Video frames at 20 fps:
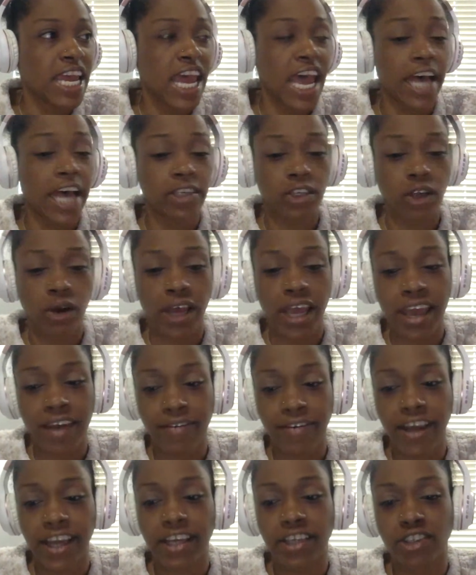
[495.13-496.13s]
And so if
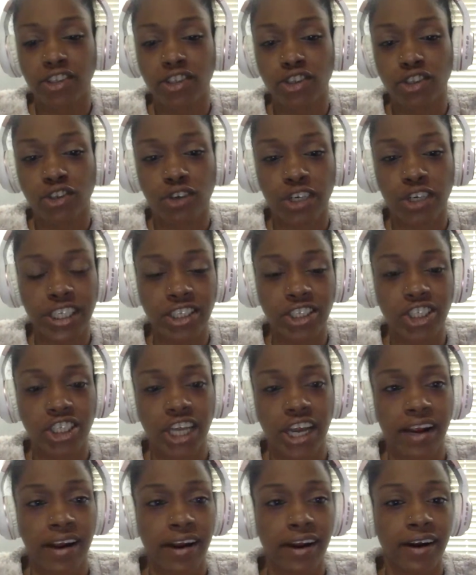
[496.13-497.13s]
I could screen
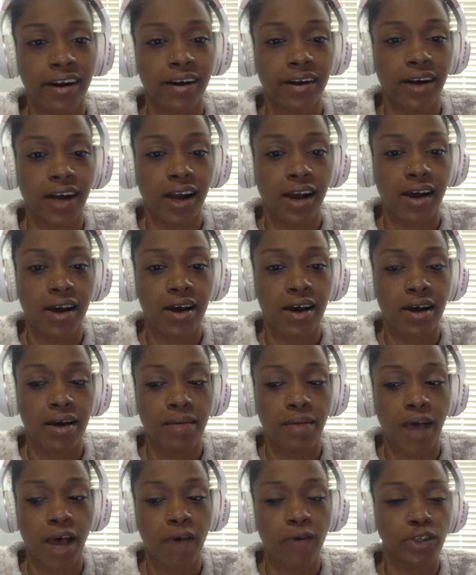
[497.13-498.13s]
share,
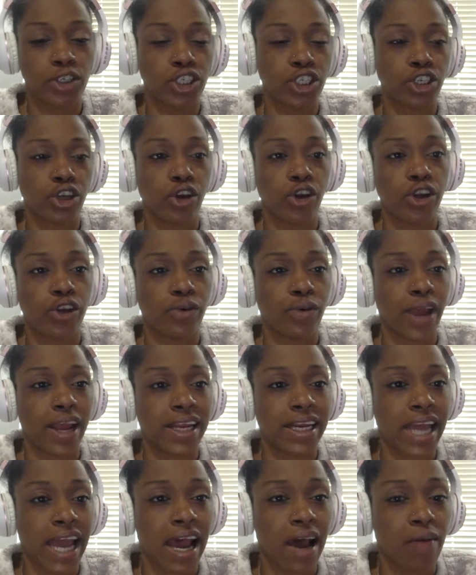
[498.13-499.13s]
I would show you right
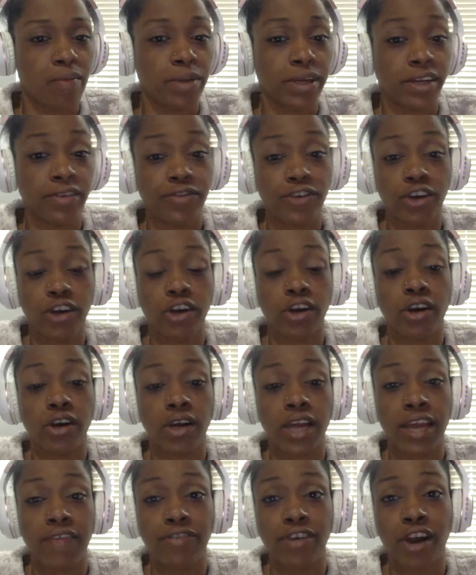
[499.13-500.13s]
now. But if you're
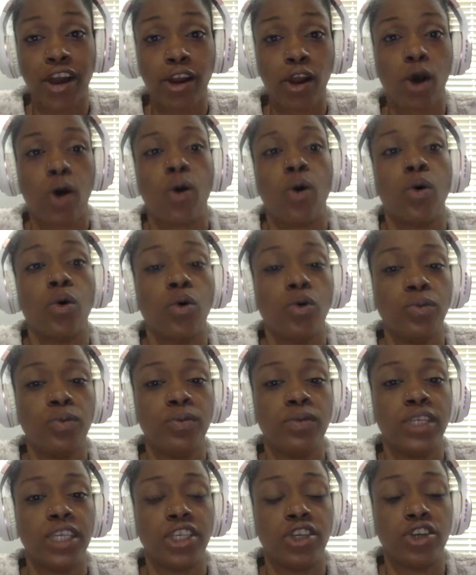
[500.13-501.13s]
at home,
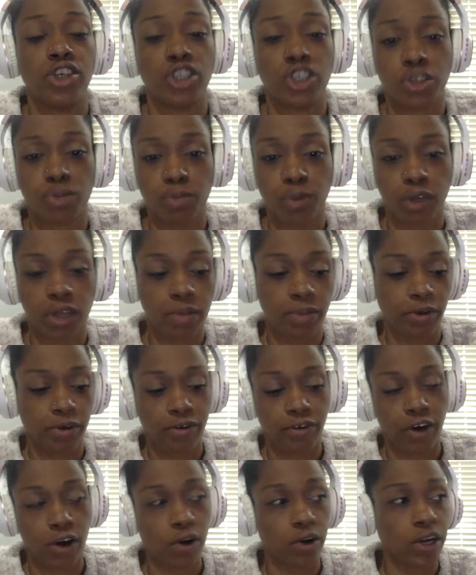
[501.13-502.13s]
then you could just pull up your
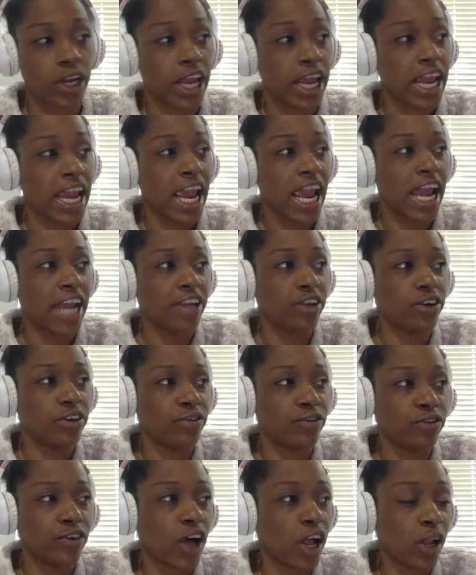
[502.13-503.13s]
phone and you can
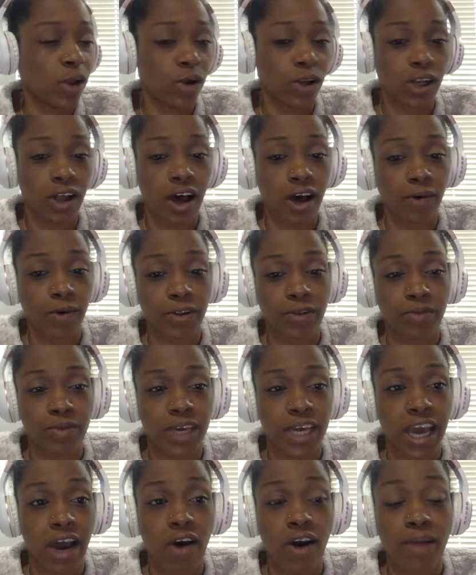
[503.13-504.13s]
follow along with
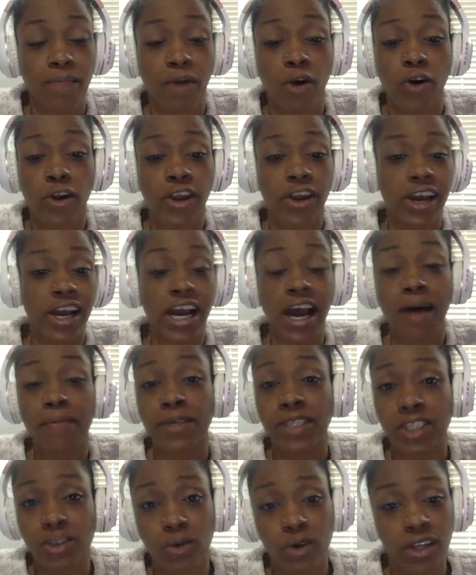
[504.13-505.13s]
me, or you can come
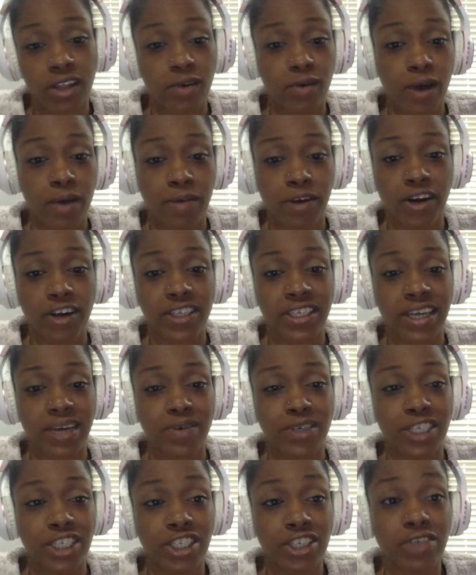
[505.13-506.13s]
into one of the webinars that
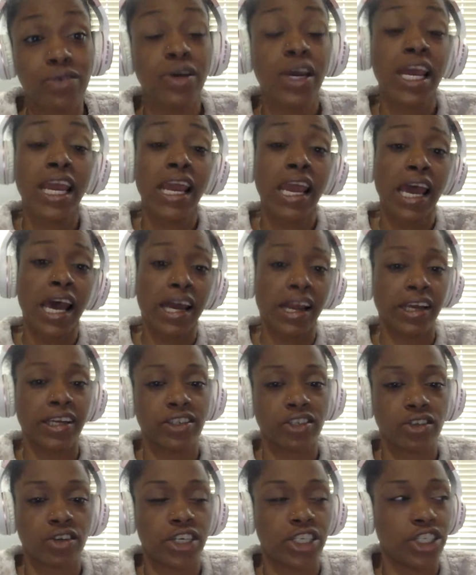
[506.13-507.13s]
we do, and I can
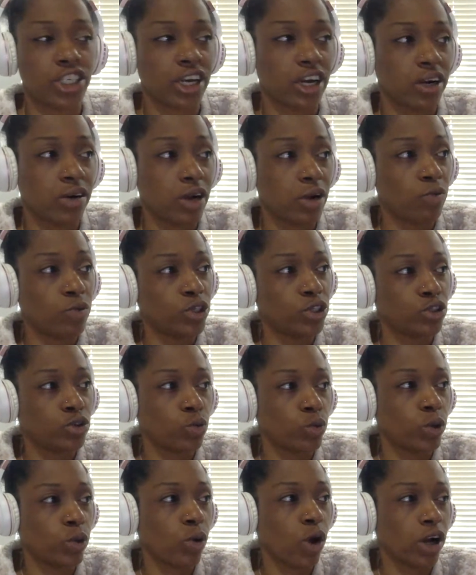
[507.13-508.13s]
screen share and we
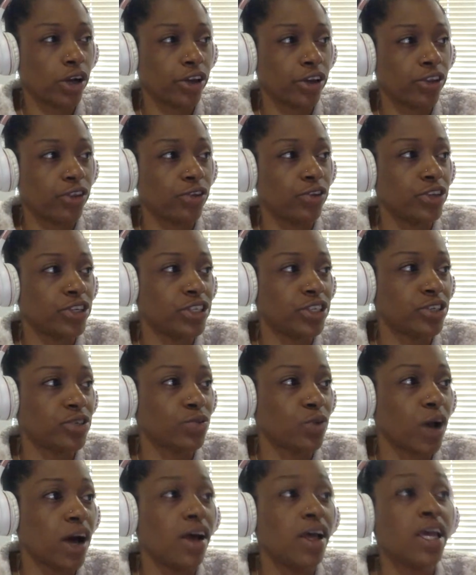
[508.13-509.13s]
walk you through this as
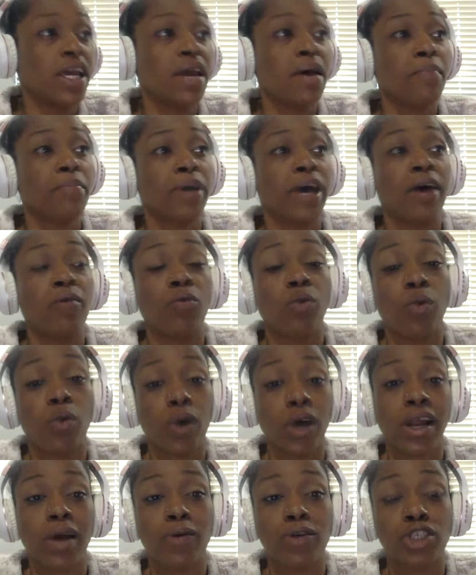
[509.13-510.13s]
well. But
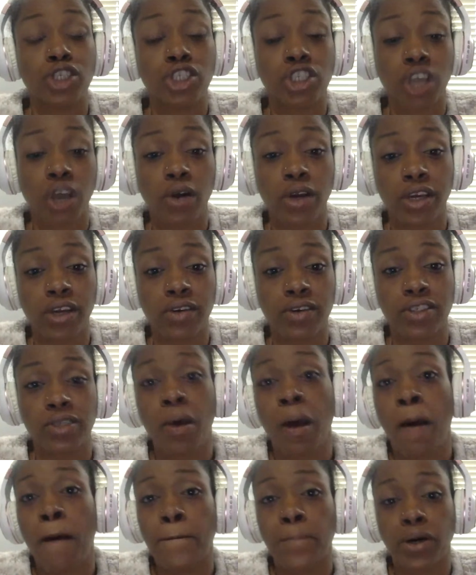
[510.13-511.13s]
what I would show you is
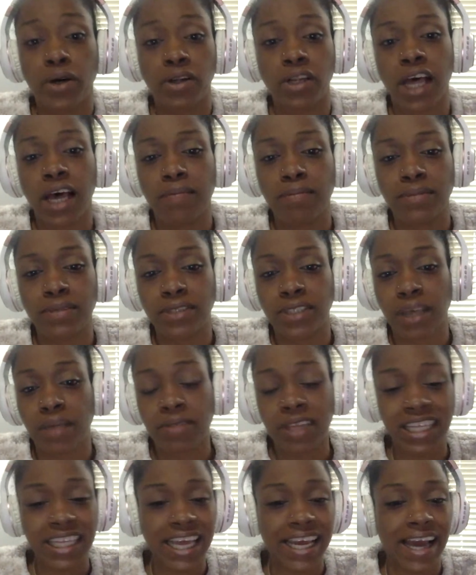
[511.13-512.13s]
pull up
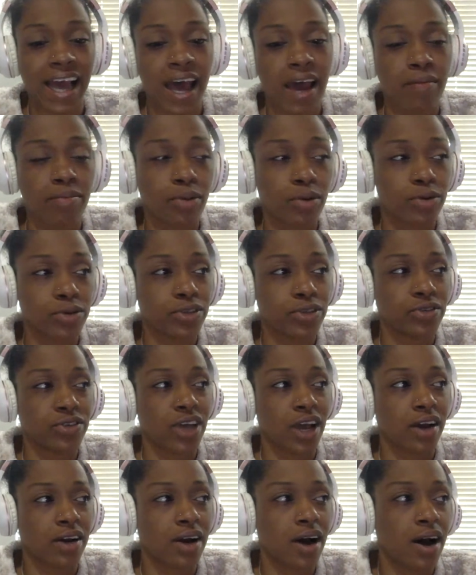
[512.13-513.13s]
something like
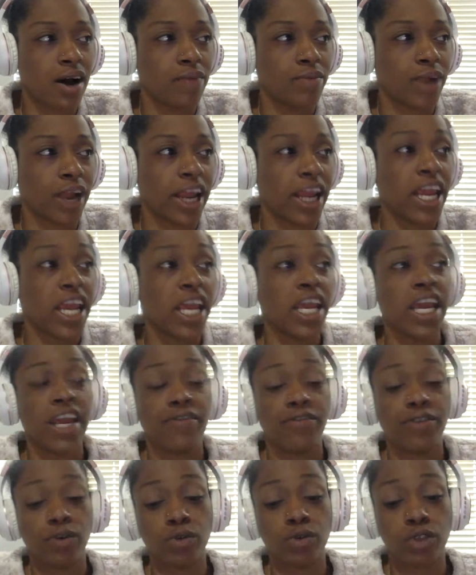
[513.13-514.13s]
ipostal.com, right? If
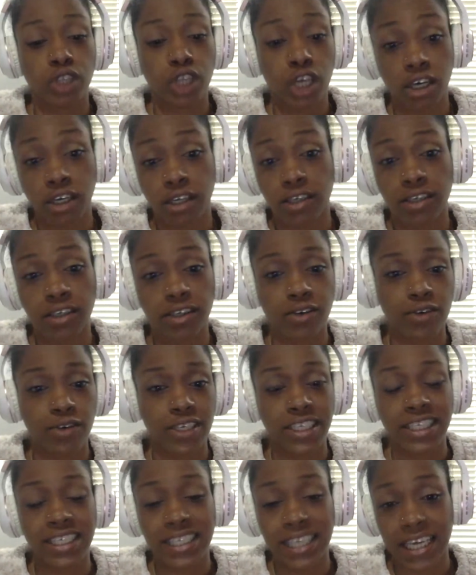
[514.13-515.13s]
you look, you
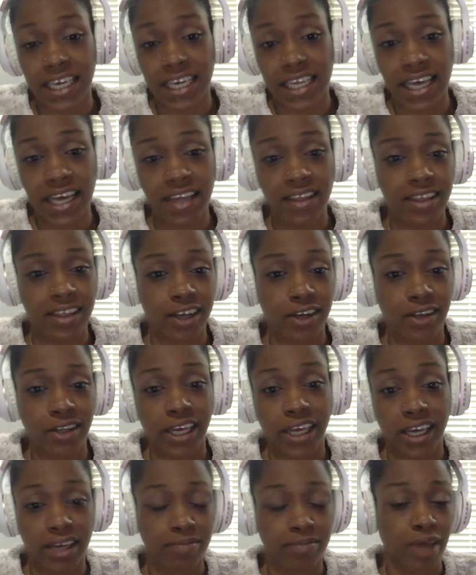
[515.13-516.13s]
can see that they're
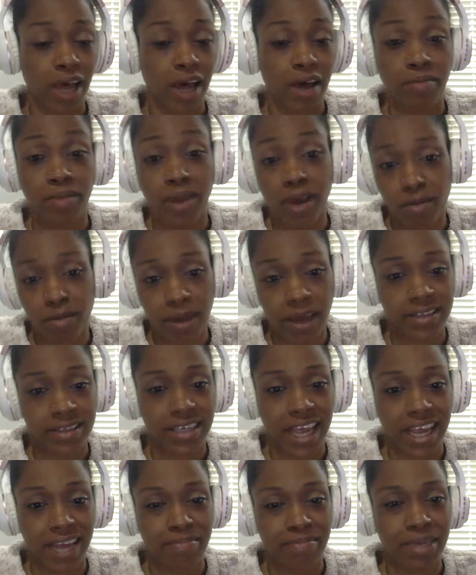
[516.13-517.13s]
like a mailbox
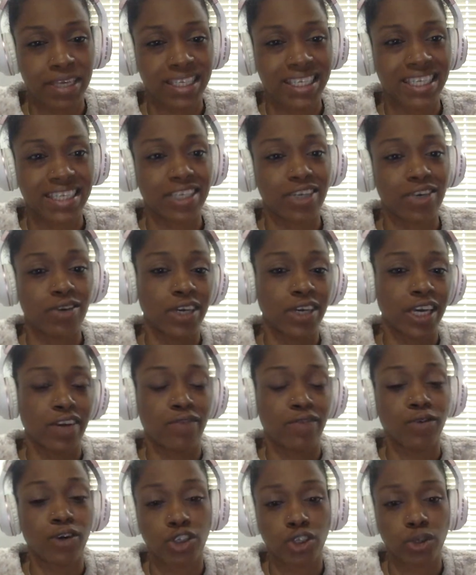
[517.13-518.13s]
site. Basically, you can get a
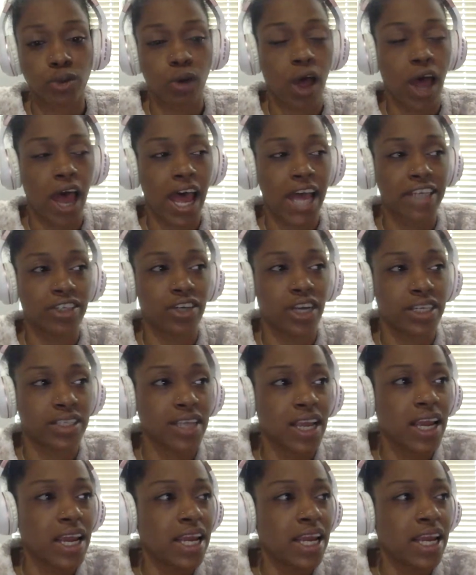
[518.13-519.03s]
virtual address.